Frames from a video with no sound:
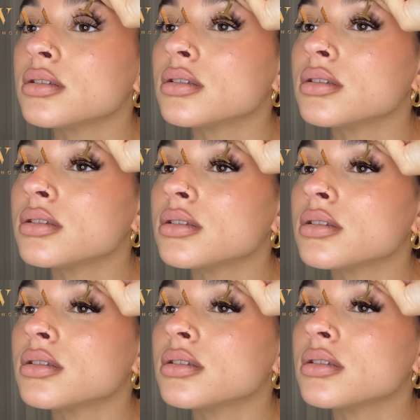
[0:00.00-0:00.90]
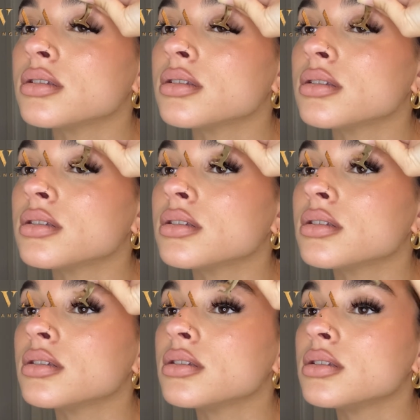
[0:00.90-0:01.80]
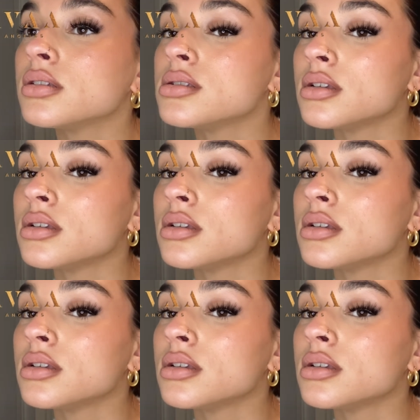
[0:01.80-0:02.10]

No one is speaking in this clip.